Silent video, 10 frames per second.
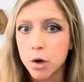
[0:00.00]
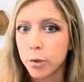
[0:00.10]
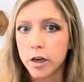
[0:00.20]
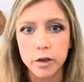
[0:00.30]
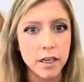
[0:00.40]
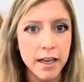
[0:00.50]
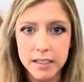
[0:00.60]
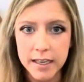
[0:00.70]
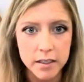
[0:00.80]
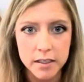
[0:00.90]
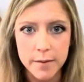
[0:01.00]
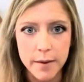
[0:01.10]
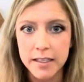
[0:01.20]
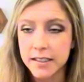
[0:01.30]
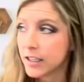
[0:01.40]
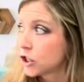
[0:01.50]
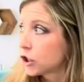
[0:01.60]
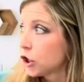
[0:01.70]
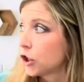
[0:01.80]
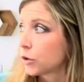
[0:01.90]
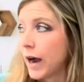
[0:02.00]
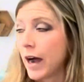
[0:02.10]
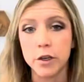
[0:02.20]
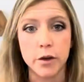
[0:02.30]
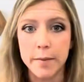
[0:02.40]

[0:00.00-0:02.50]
We don't need that scarcity mindset. Just look around you.